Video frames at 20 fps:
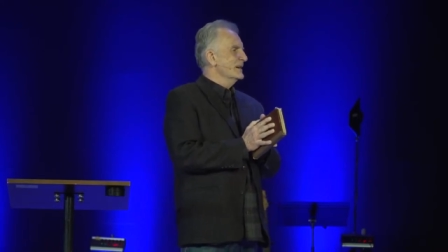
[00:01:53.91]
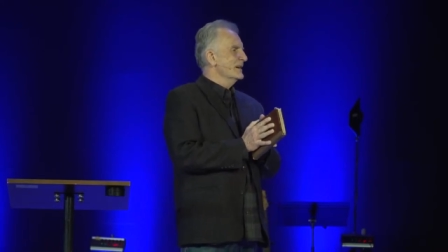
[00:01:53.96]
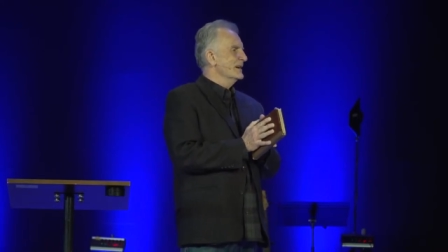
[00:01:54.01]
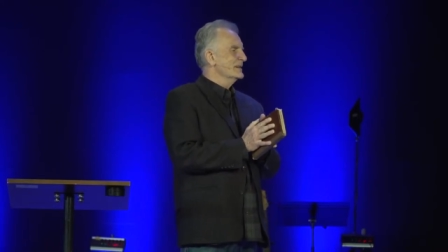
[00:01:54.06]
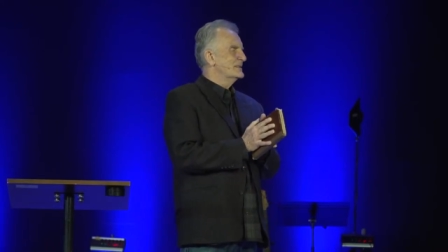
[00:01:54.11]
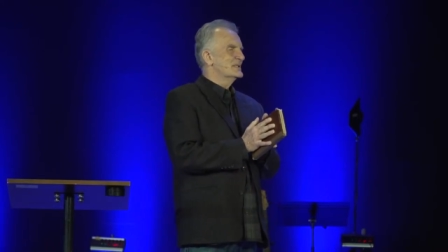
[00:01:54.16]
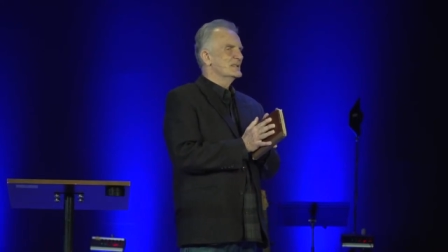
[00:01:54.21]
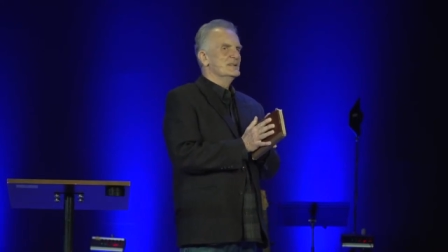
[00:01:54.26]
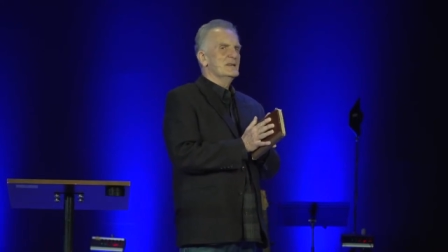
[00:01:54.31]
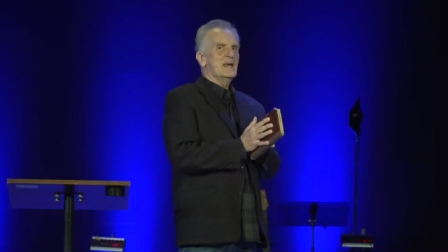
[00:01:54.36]

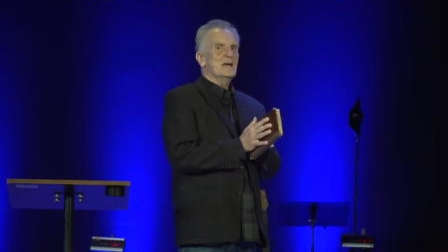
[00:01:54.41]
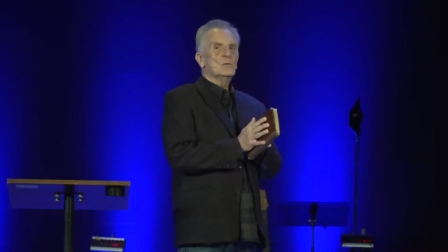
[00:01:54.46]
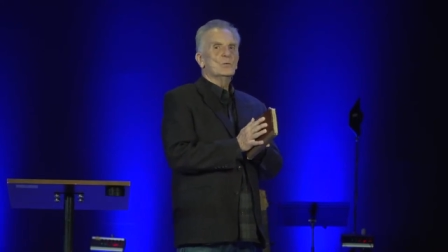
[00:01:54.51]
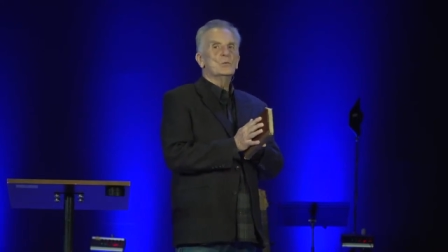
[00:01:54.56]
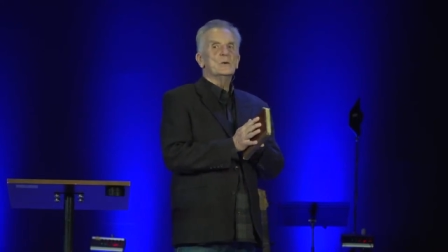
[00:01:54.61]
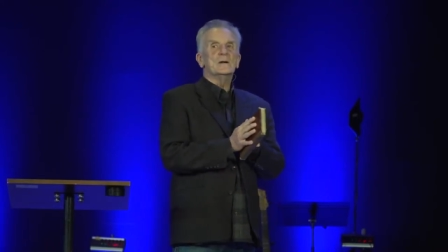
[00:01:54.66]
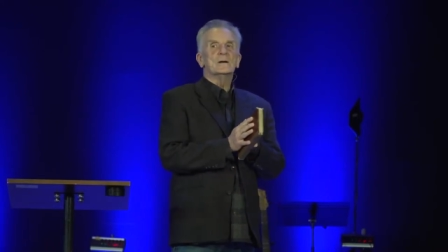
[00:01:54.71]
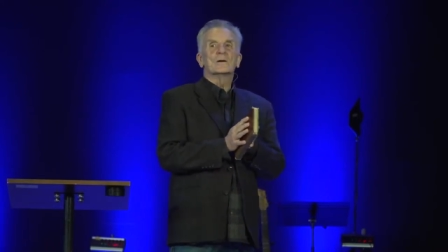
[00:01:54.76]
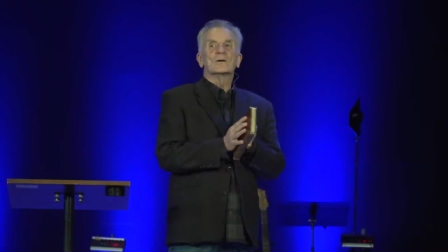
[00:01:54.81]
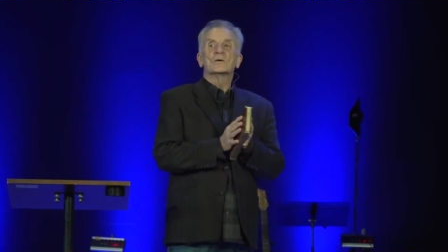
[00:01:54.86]
And today
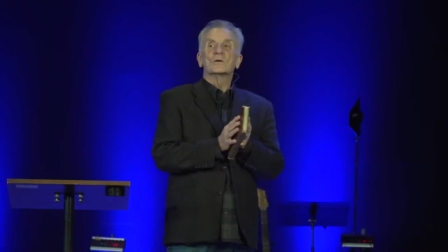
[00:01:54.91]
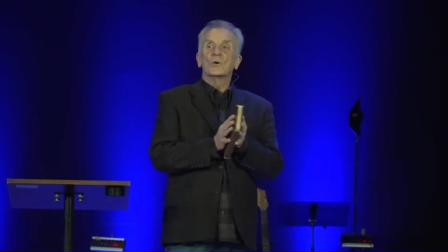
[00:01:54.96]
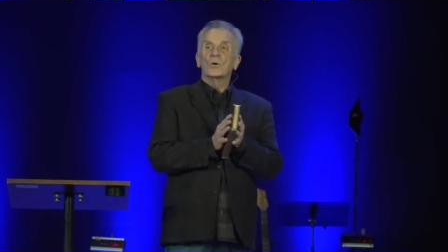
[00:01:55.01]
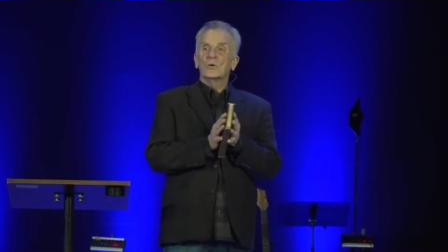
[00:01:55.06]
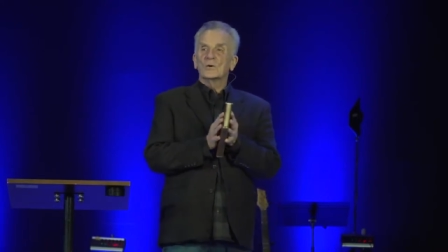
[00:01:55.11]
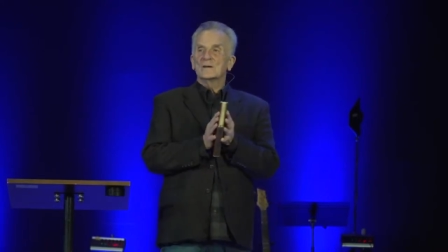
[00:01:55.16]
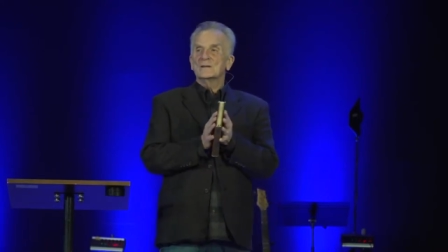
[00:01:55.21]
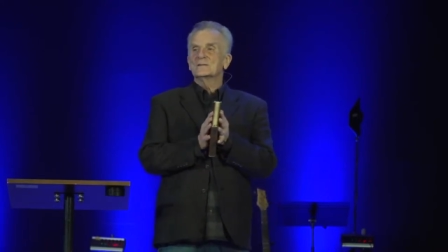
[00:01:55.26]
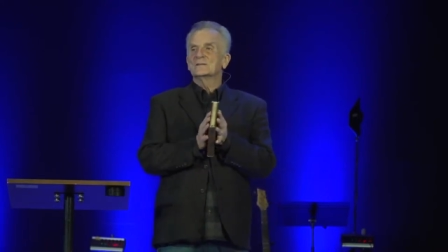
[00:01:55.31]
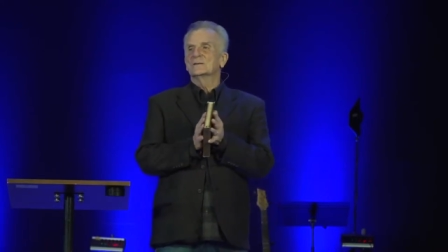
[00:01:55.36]
we are
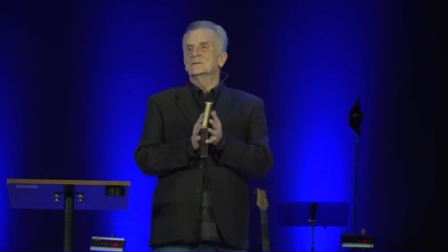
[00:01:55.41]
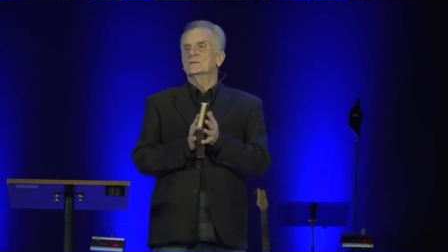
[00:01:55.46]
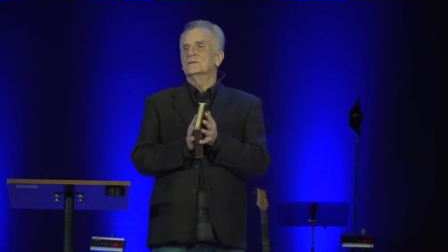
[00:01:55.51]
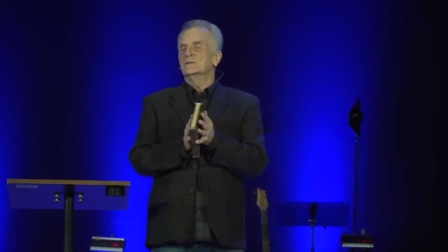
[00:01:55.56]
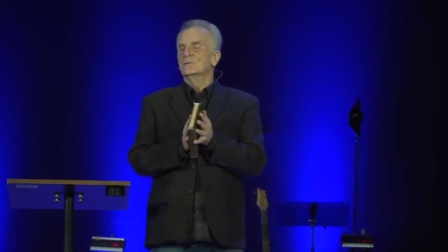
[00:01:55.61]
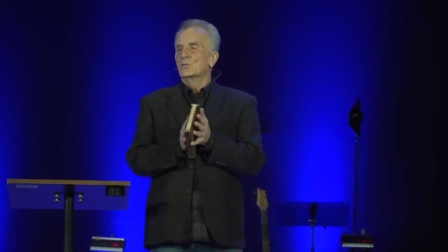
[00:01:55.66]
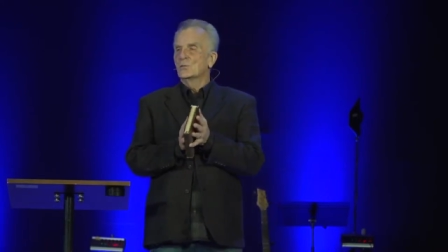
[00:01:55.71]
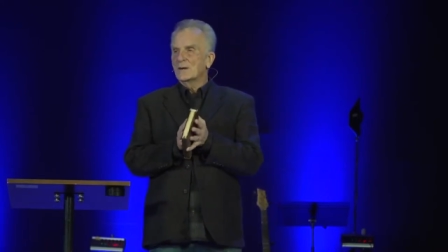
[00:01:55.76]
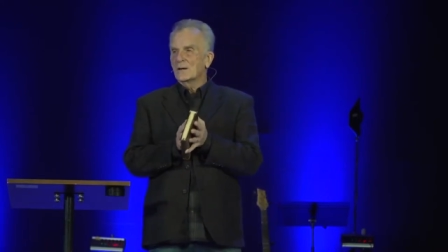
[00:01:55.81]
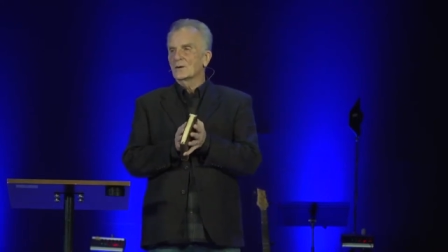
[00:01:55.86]
going to,
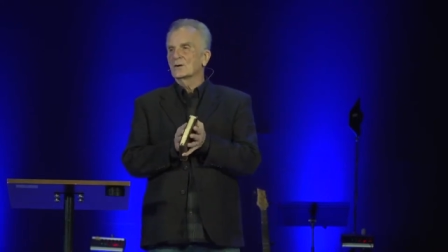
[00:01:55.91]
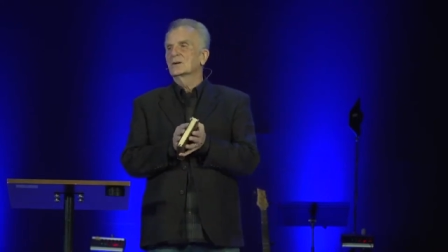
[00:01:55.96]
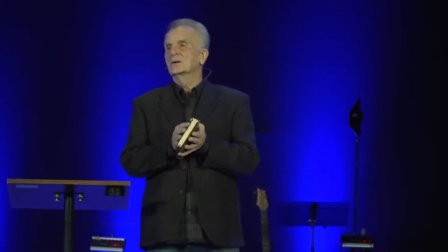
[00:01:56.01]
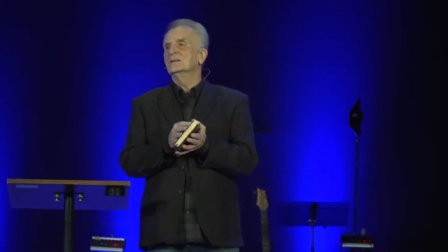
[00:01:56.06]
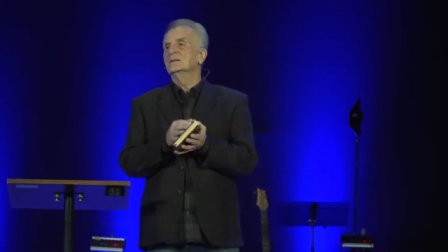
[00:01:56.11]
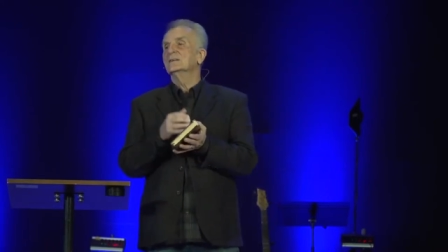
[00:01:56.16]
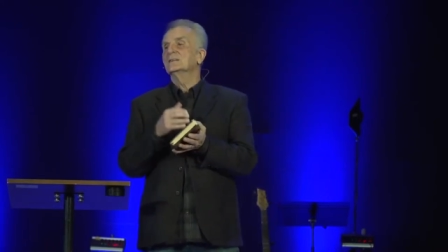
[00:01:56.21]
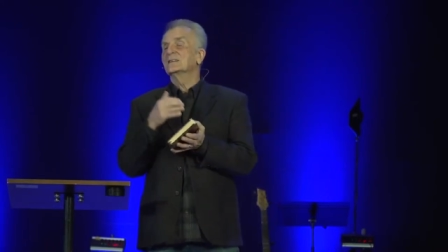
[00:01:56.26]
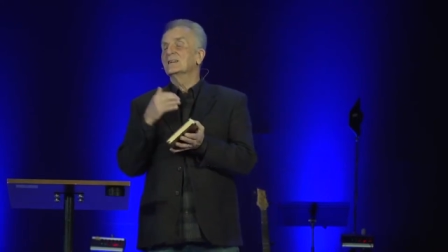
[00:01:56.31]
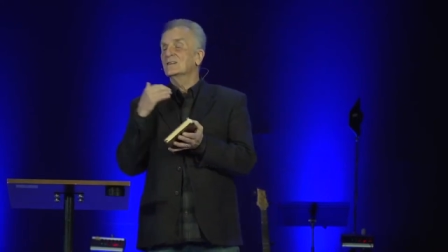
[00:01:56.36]
we are
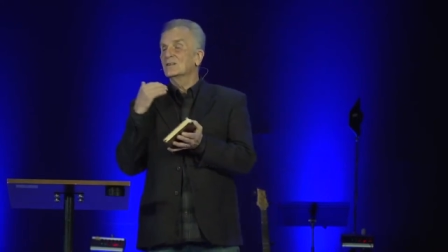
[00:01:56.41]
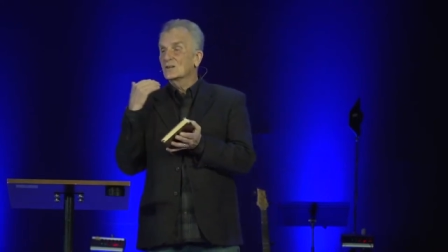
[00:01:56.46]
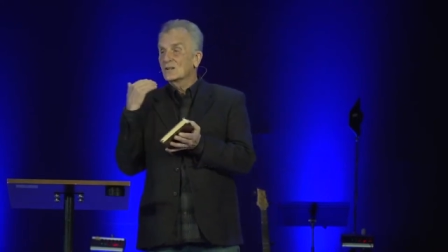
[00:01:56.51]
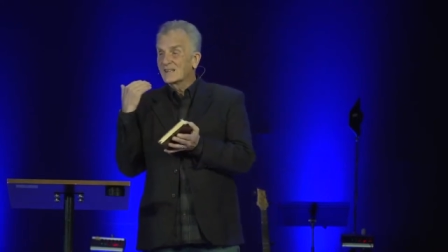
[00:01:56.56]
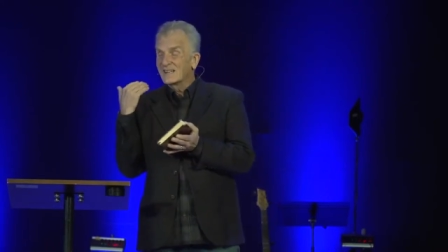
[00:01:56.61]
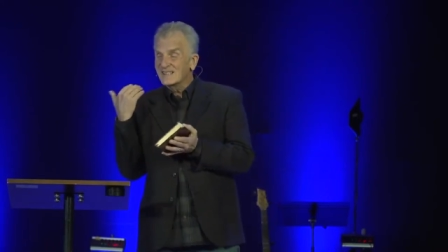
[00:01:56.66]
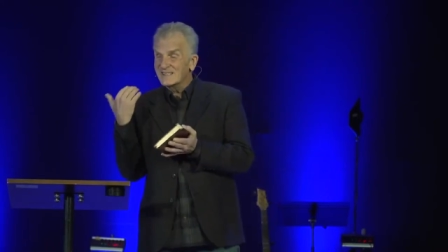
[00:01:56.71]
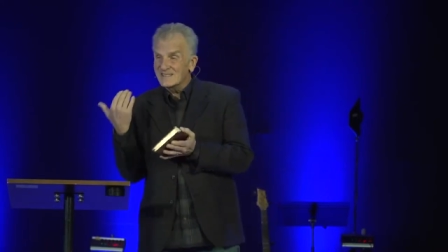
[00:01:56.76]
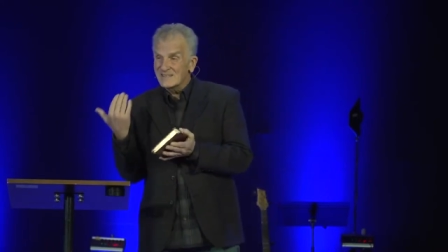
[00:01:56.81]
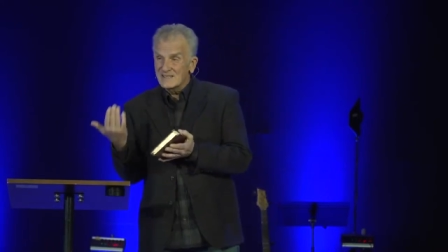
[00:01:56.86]
going to
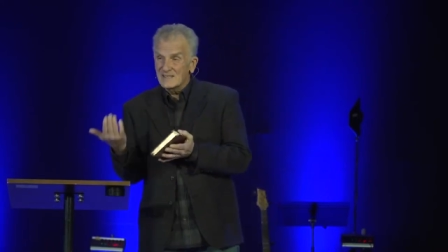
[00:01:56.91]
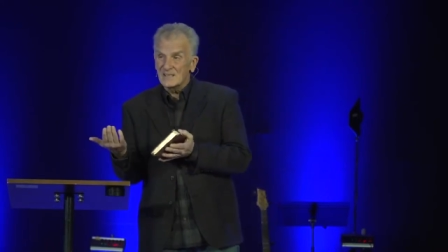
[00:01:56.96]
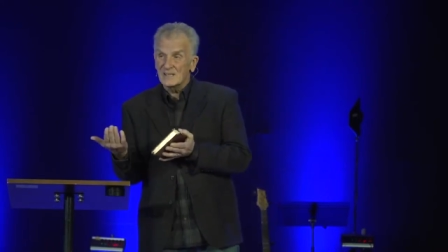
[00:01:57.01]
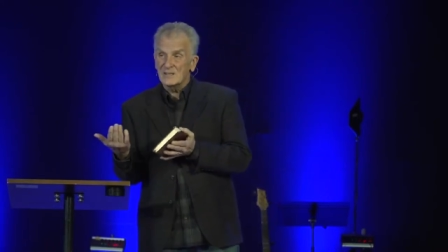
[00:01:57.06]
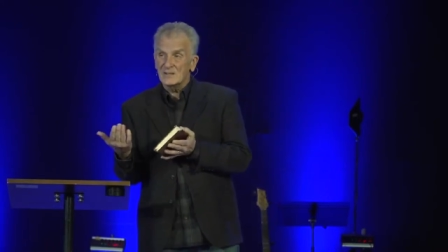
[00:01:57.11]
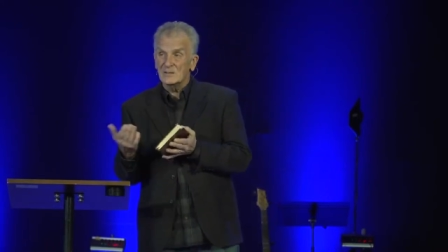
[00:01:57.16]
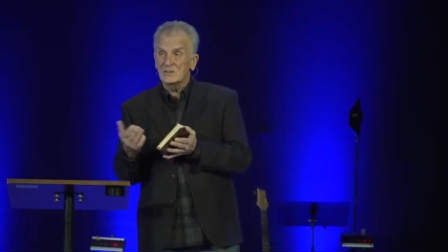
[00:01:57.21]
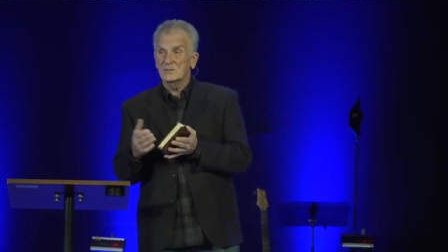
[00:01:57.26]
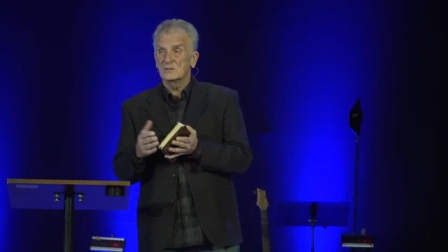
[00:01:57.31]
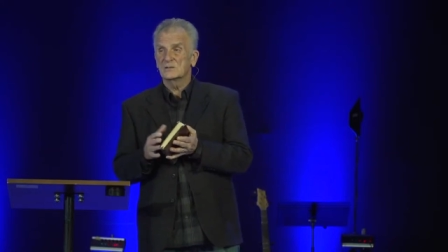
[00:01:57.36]

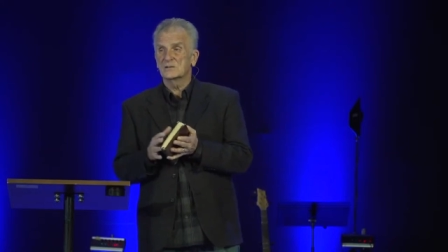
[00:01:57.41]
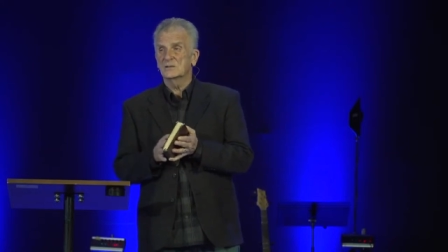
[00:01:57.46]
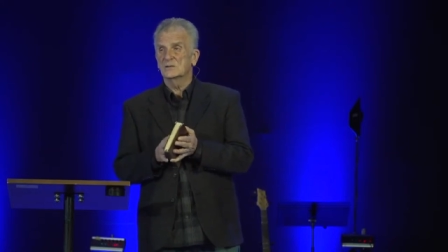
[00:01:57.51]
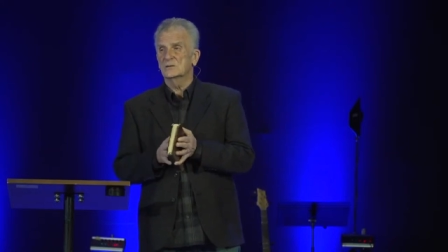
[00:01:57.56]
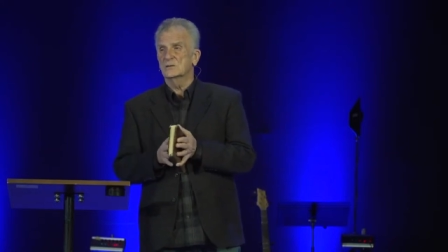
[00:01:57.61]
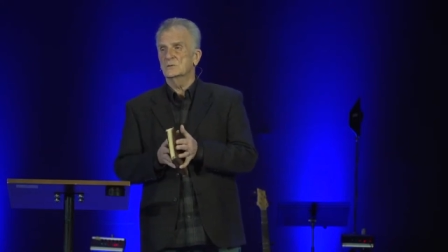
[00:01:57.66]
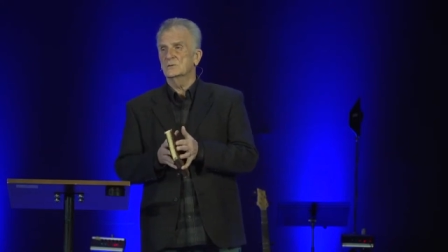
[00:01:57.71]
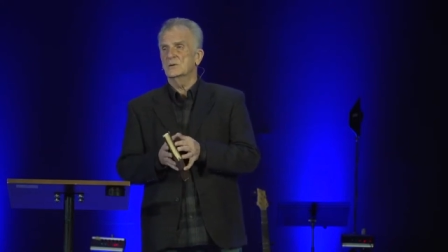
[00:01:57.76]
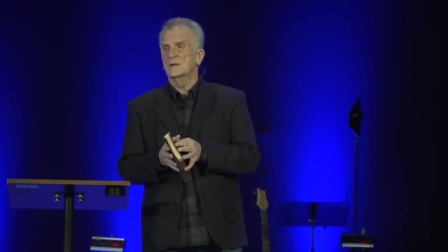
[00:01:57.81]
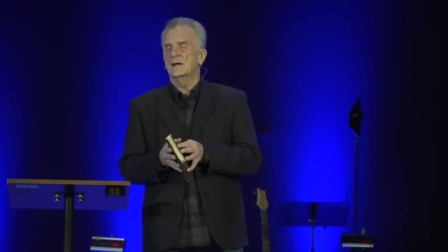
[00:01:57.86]
continue to
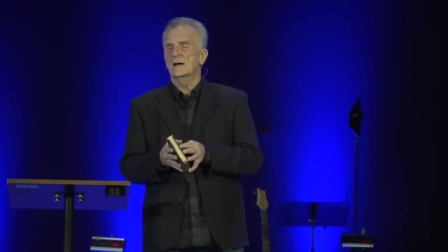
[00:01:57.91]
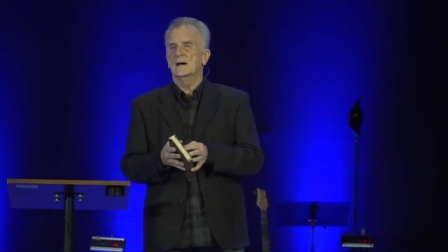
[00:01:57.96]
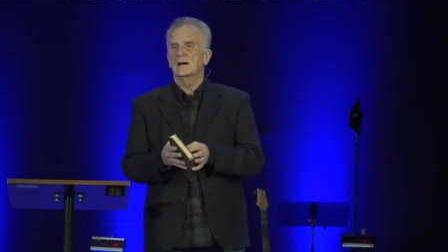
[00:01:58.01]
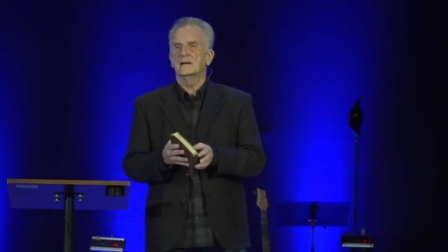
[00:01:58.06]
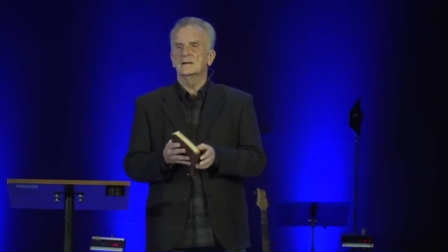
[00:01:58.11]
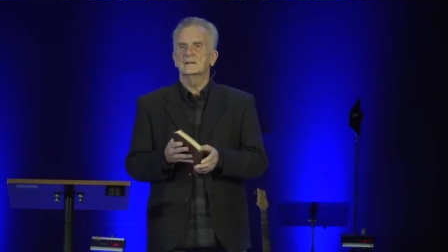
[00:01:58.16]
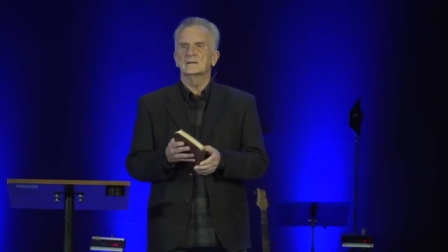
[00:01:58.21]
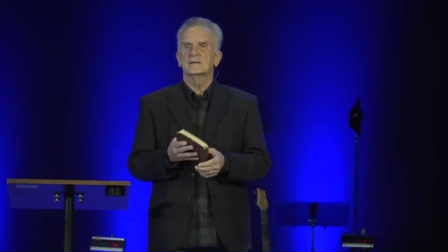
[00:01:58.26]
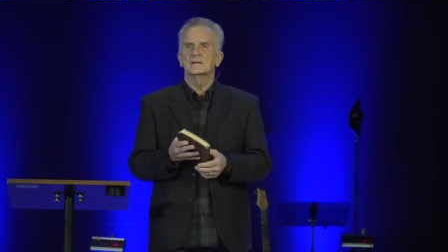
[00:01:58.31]
do that.